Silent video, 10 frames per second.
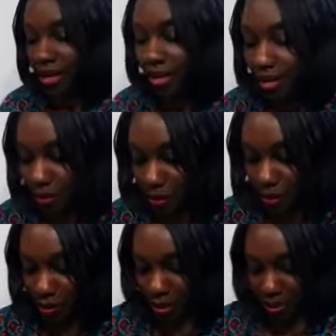next I'm
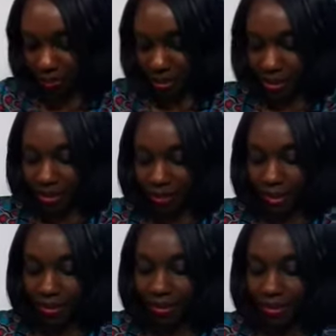going to rake me some
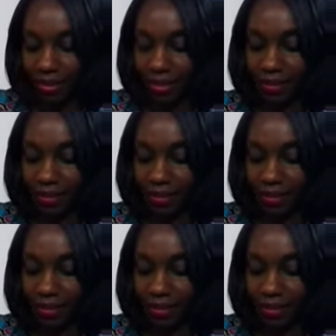out.